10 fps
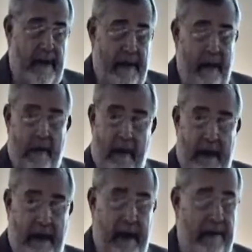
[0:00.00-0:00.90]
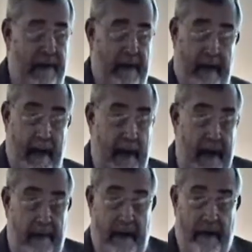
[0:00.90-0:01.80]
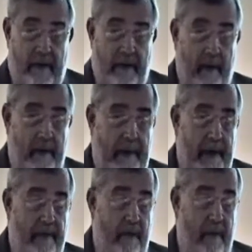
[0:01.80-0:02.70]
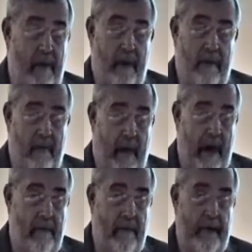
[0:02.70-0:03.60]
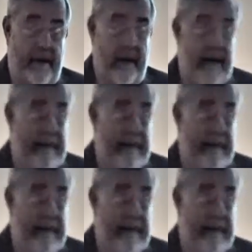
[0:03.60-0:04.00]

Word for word: They don't mind. I've had, again, I had patient, one patient, we worked hard with her.